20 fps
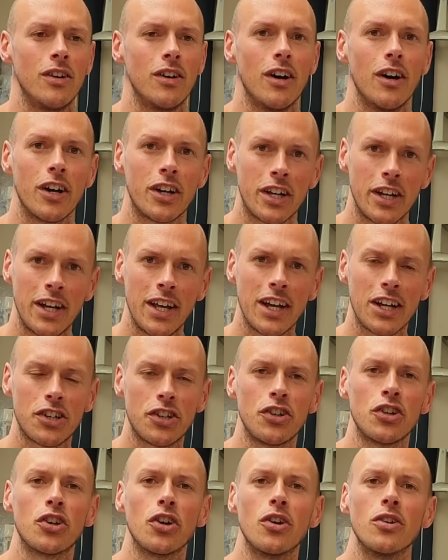a
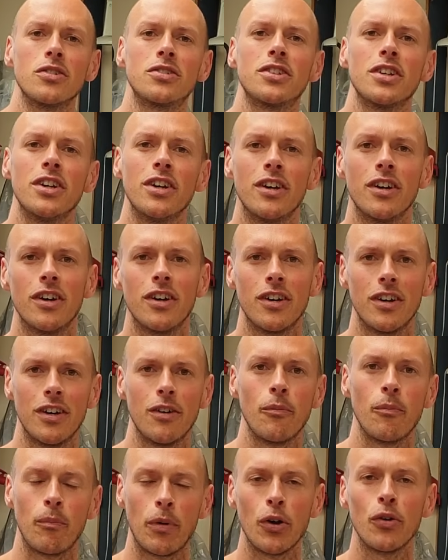connection goes to
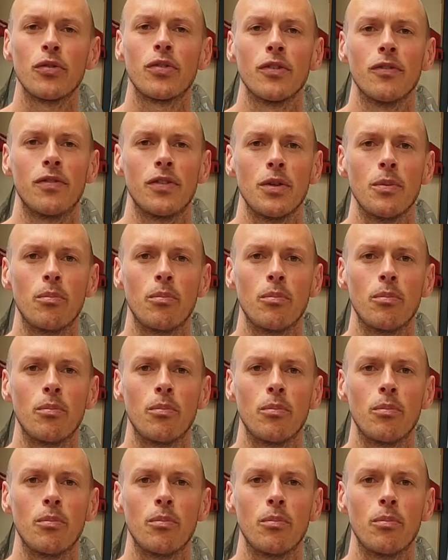both of the